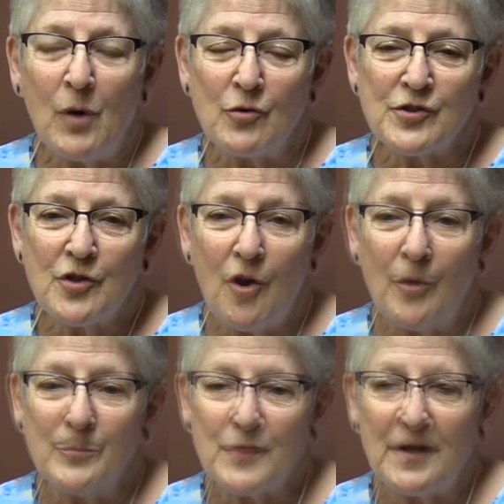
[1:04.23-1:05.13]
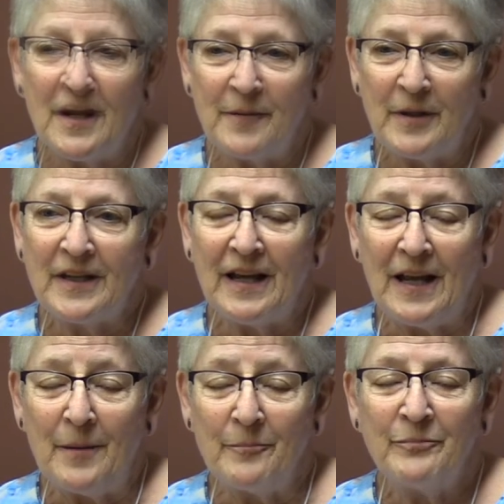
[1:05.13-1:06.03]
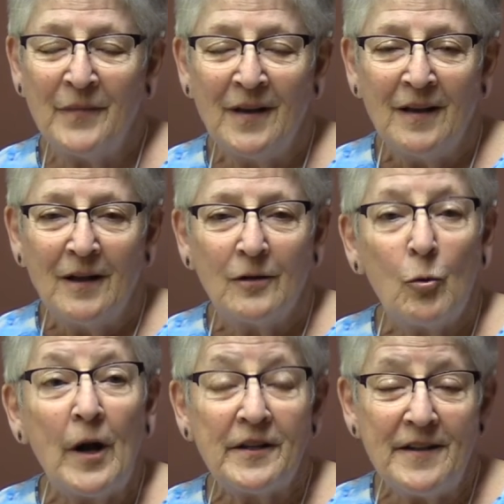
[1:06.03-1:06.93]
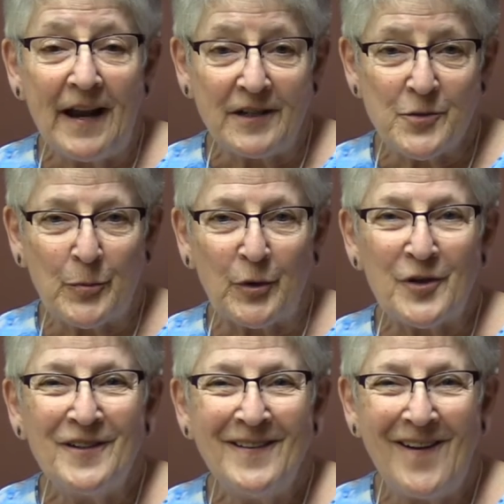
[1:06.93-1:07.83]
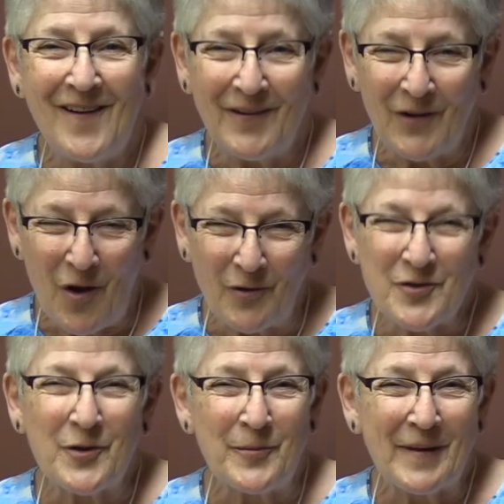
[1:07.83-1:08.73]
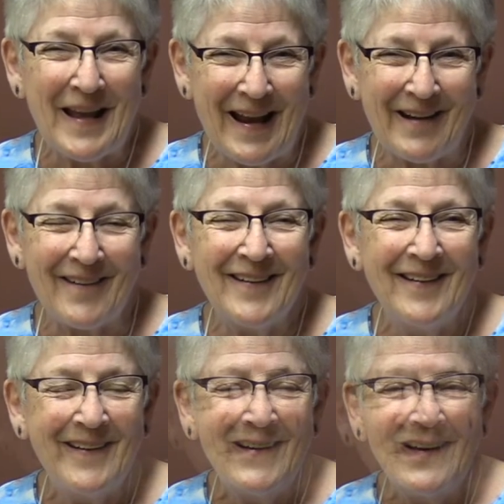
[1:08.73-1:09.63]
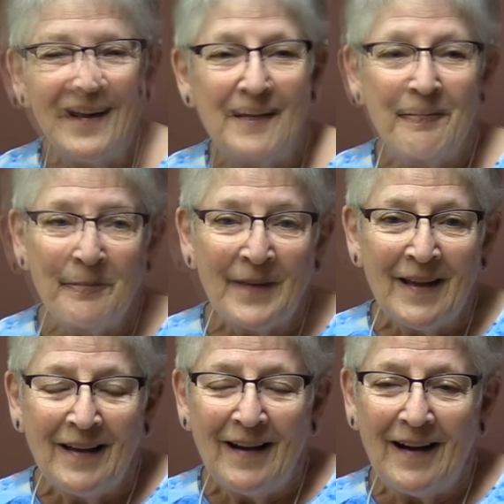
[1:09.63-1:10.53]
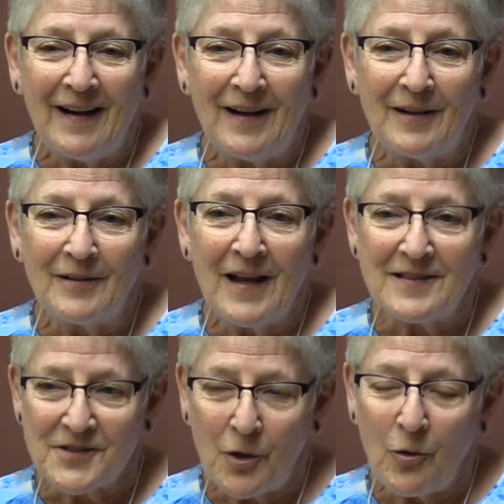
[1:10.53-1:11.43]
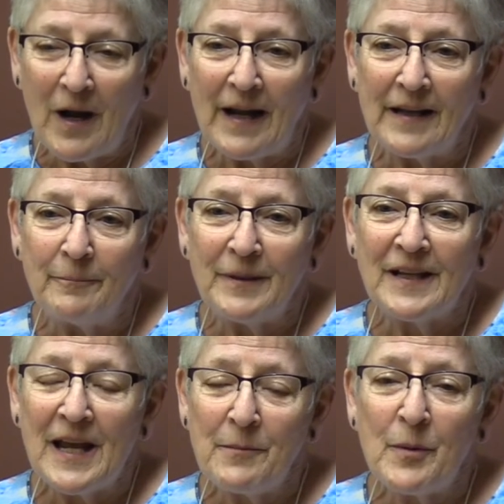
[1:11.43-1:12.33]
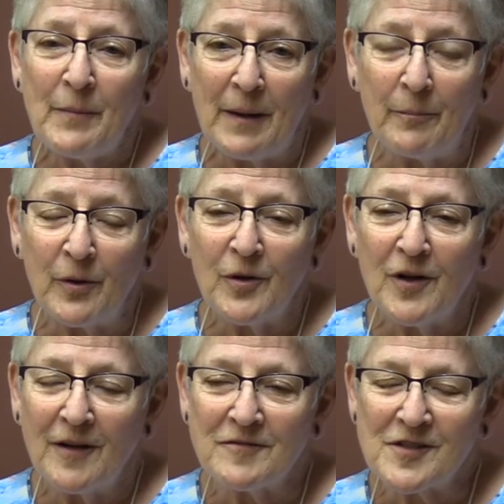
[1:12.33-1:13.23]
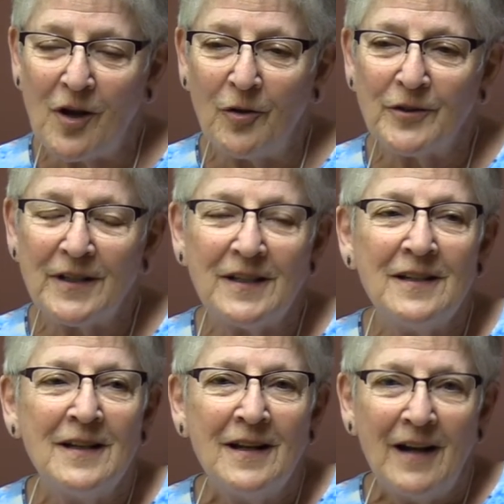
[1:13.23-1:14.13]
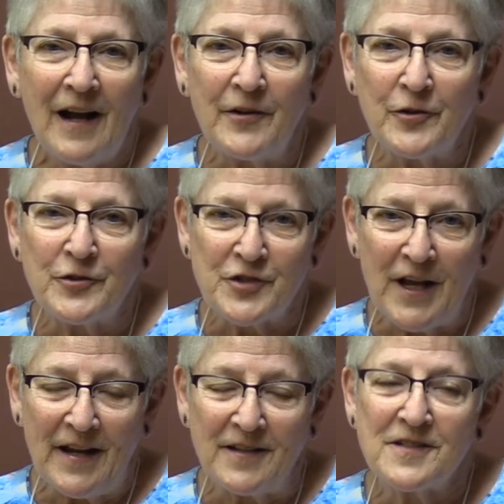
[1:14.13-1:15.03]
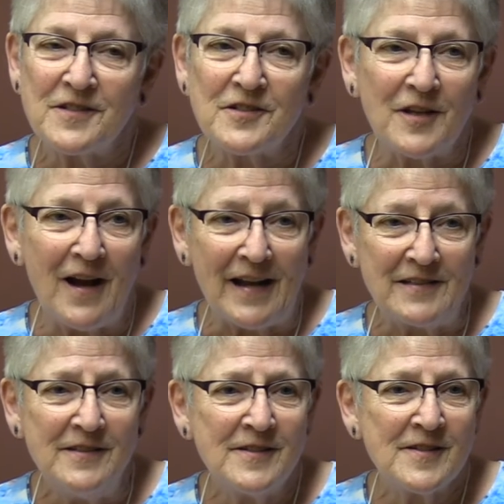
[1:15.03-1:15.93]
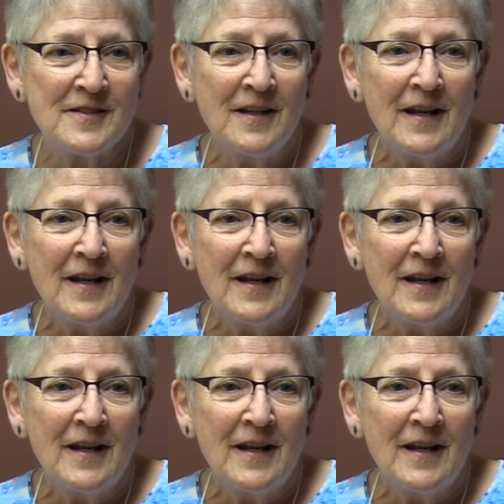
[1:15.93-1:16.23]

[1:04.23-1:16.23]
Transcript: most homes when I became quite an expert on long term care. Uh, and so I became a member of SALTY under Janice's guidance,